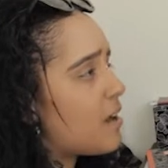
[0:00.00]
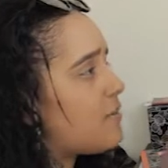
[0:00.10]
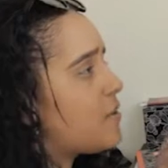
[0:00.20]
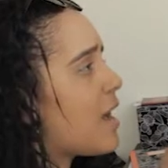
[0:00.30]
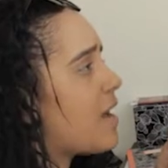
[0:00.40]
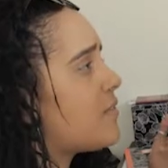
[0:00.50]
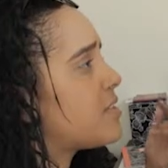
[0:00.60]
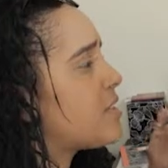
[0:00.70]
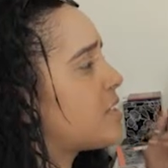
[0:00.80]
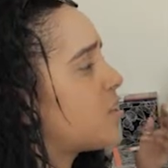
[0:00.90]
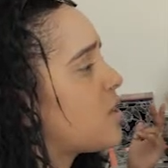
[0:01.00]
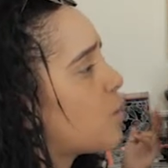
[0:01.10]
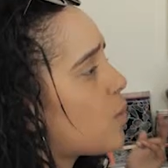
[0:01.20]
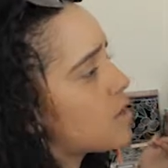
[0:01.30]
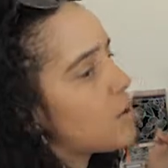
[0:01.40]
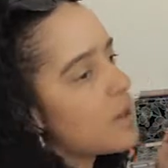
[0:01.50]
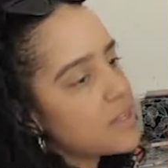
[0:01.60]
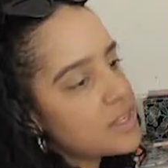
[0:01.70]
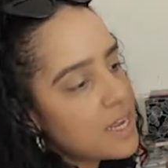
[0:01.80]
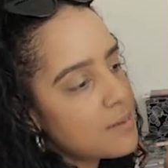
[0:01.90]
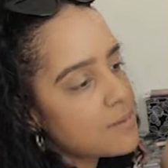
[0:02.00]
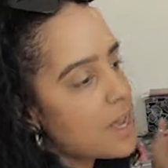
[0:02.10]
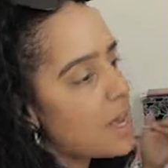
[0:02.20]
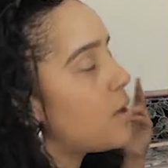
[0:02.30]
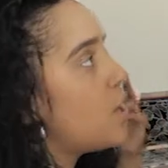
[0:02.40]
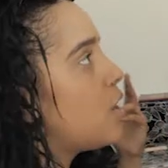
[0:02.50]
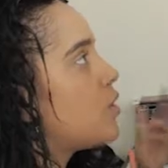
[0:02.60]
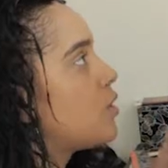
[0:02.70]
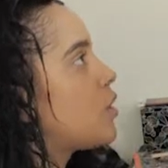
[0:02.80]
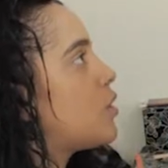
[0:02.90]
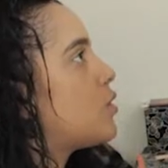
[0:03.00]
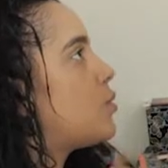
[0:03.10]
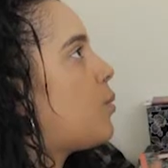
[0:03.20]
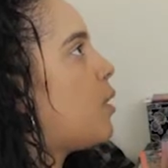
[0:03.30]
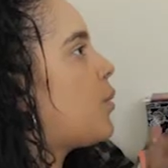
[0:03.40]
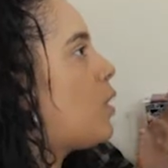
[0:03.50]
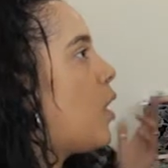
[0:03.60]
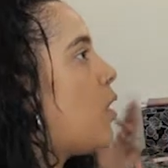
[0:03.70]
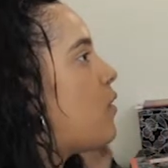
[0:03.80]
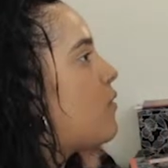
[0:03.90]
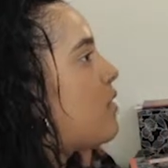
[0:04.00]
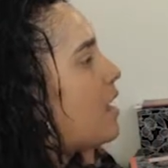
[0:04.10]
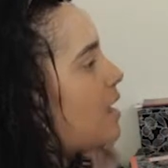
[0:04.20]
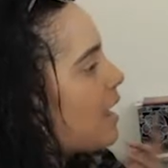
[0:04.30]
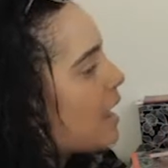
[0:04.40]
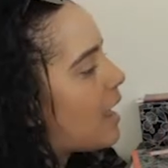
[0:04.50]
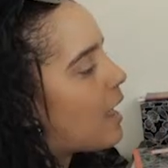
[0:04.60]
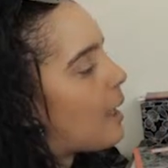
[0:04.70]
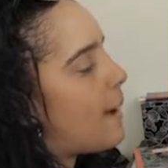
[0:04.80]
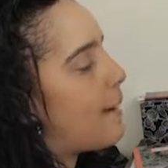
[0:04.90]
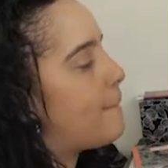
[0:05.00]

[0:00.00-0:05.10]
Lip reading: if you have it so there's only one note at the same time, your notes won't overlap.